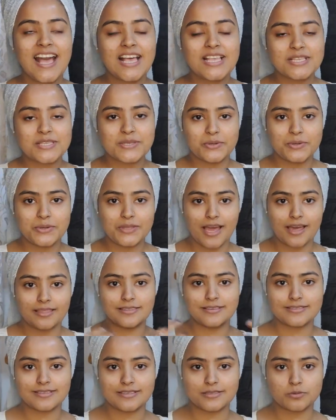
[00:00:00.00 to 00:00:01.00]
So yeah,
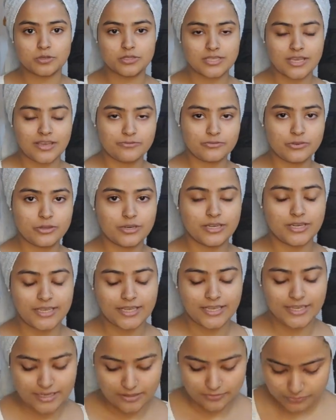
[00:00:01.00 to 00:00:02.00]
this is what I'm
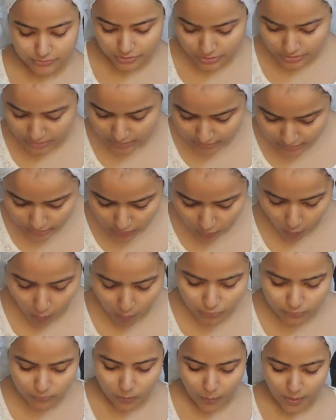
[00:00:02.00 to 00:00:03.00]
wearing, and I'm wearing an
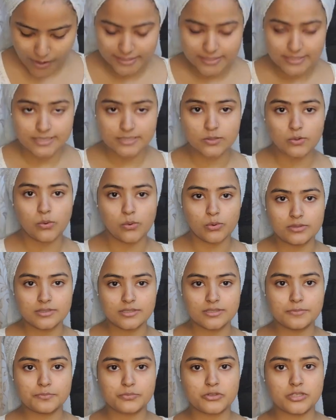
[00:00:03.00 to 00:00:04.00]
off-white and
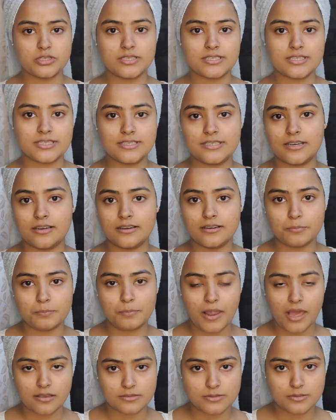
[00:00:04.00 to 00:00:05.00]
golden printed
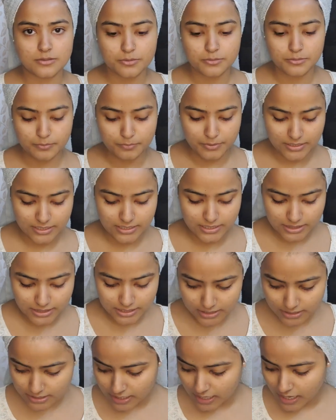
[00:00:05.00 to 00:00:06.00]
palazzo beneath
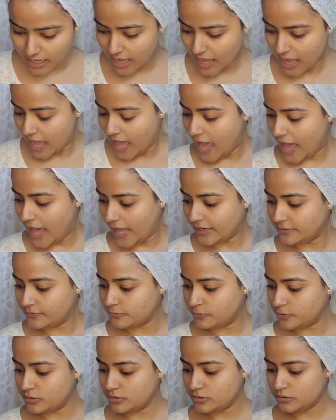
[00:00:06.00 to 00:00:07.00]
it.
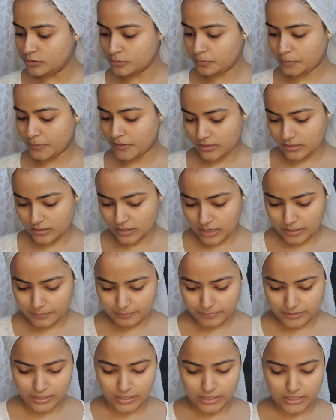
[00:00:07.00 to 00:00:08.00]
And for the dupatta,
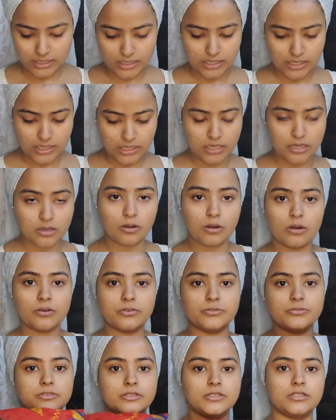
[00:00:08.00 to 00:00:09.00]
I'm thinking
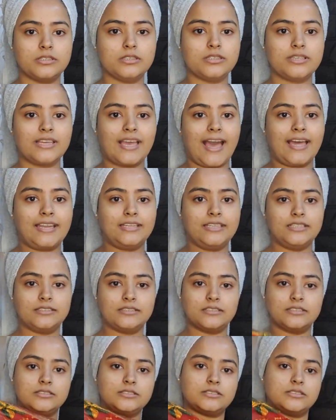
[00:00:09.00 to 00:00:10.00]
of carrying
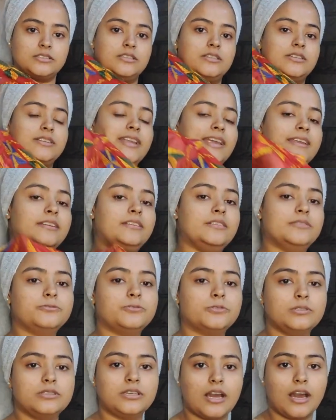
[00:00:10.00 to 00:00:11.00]
this red
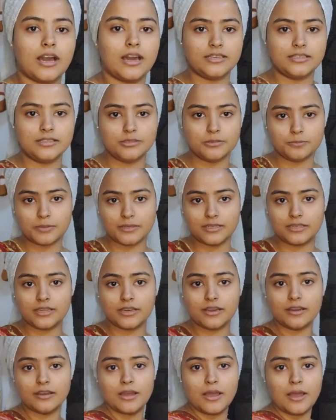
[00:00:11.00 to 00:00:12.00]
fulkari
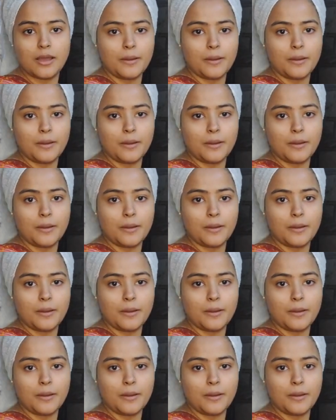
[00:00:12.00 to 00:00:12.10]
dupatta.